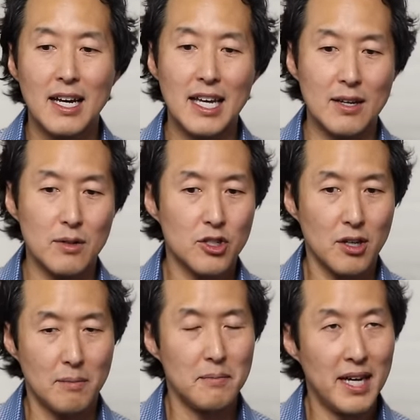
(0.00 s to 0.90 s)
It
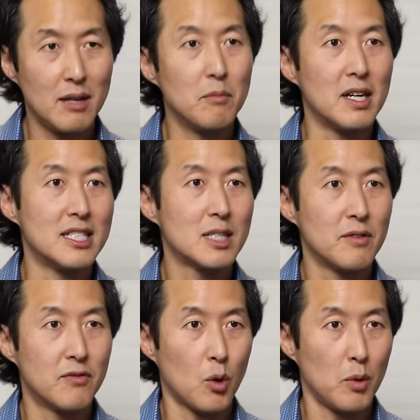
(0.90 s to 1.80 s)
took many months
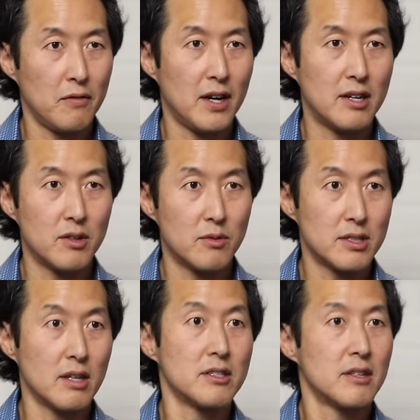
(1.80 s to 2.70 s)
before we found the
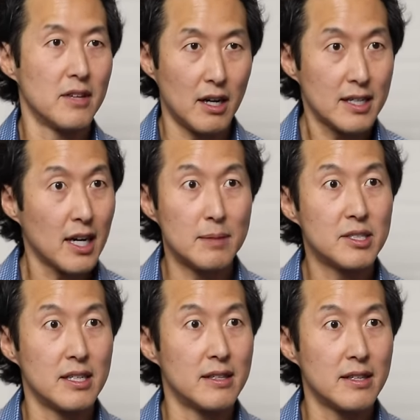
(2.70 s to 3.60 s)
results of the
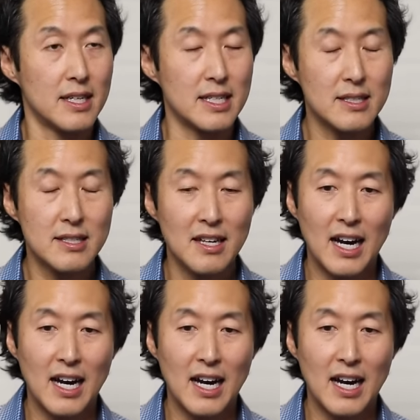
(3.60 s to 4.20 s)
autopsy and things.